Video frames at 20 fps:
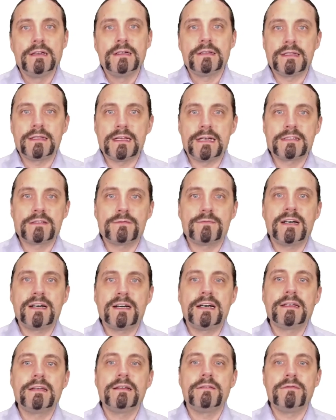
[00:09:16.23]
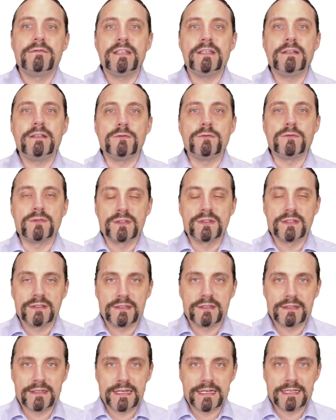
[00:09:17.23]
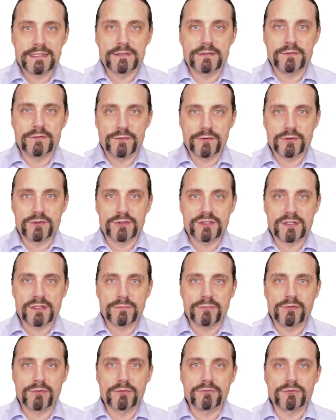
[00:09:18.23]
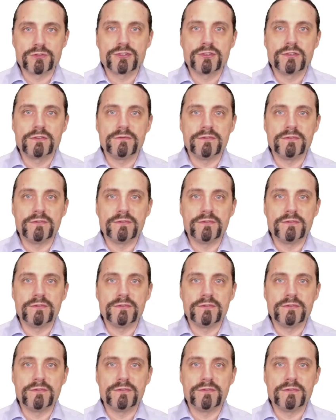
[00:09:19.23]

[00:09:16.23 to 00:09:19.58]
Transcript: That's why we use the test-first approach.